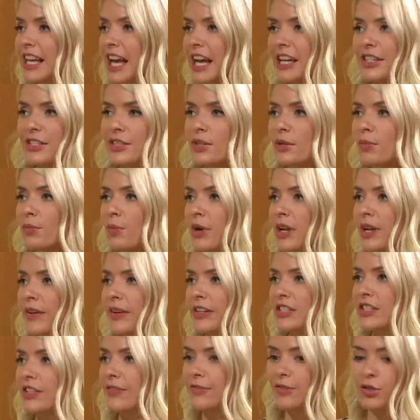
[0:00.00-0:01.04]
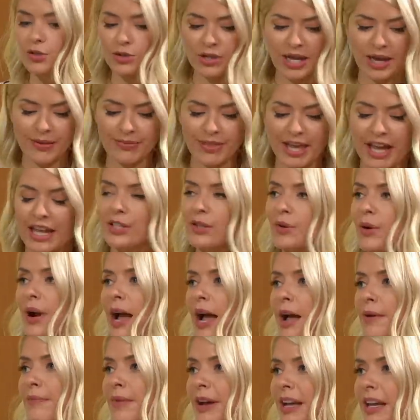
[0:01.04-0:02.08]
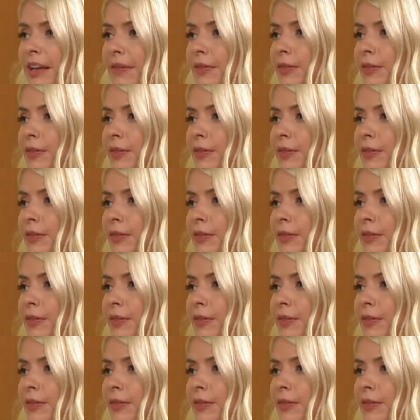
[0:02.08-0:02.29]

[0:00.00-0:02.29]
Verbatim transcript: as you're walking around? So if you keep yeah. that in your handbag, if